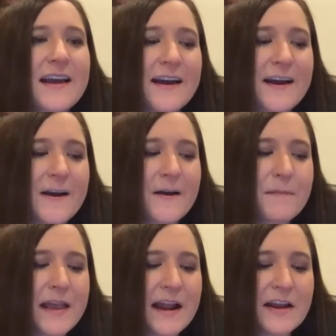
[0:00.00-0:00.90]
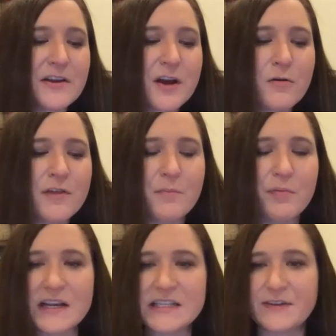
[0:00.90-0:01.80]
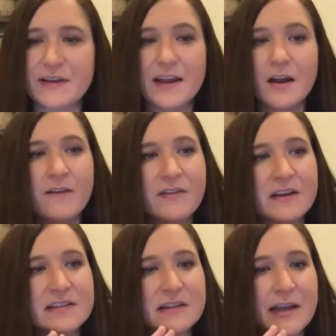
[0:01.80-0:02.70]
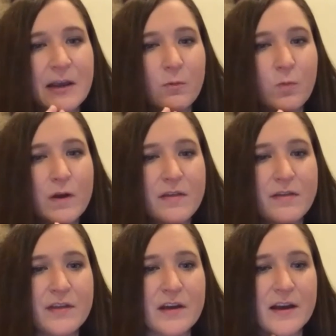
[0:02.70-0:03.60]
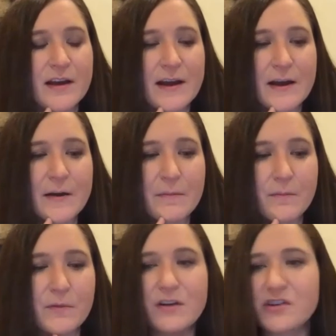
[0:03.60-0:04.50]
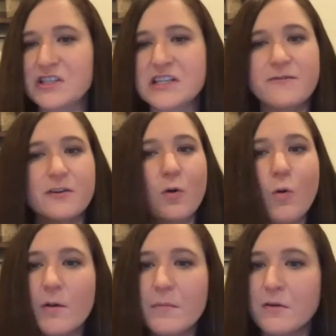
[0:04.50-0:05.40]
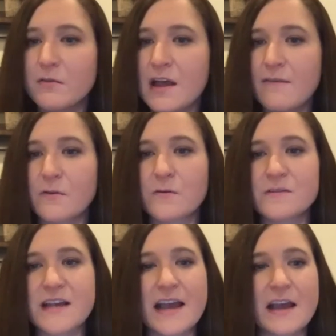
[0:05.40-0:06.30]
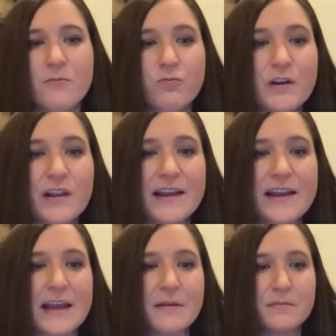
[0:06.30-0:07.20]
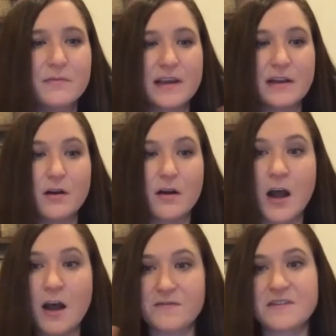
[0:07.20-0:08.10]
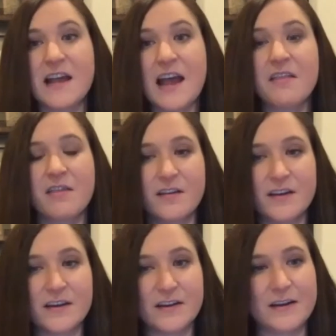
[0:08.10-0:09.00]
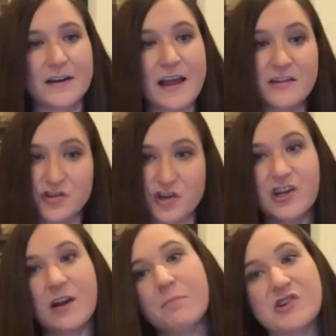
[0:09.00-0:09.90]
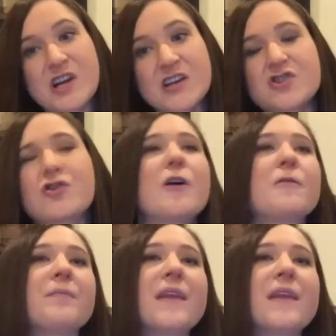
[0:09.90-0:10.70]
Um, and I know that breastfeeding, obviously, with the um, you know just the different hormone levels, really can can offset the estrogen and progesterone.